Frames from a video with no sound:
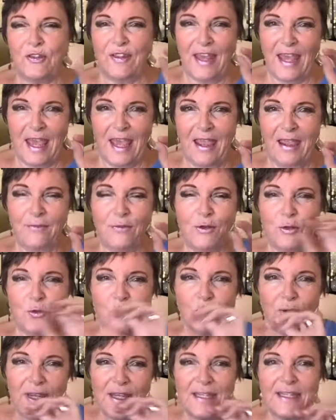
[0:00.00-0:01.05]
there if you
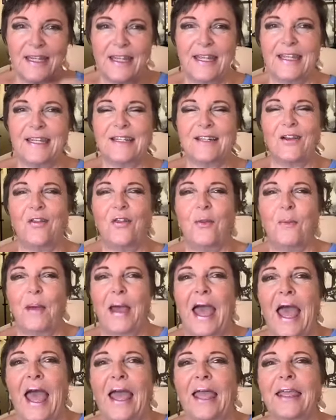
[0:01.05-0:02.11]
read it on the
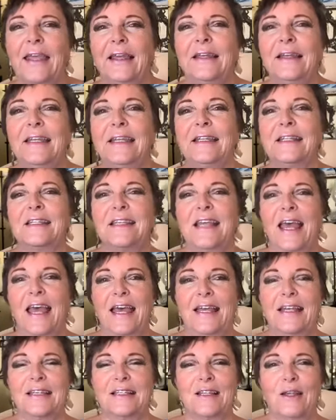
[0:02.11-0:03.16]
back and it
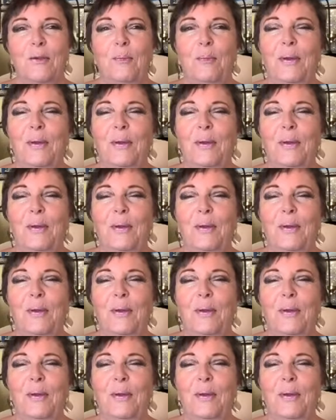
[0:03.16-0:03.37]
says,